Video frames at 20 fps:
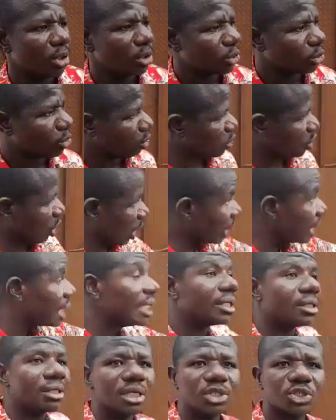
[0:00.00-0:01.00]
to join the
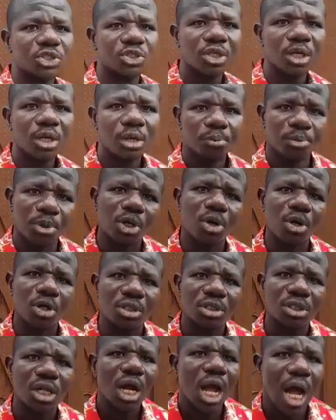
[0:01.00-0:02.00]
race,
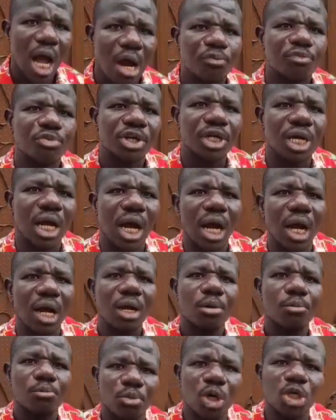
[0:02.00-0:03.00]
because Africa
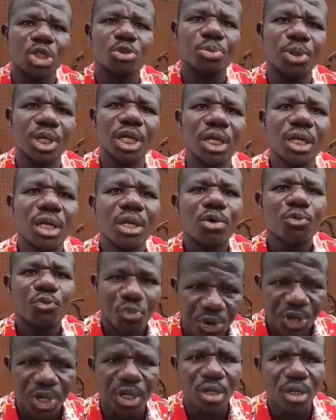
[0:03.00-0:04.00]
must be
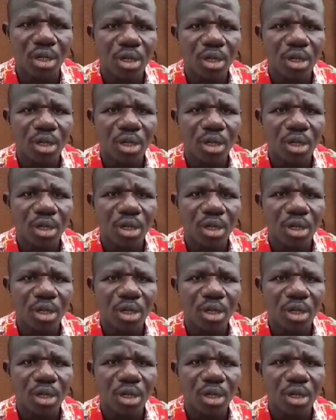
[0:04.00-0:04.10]
free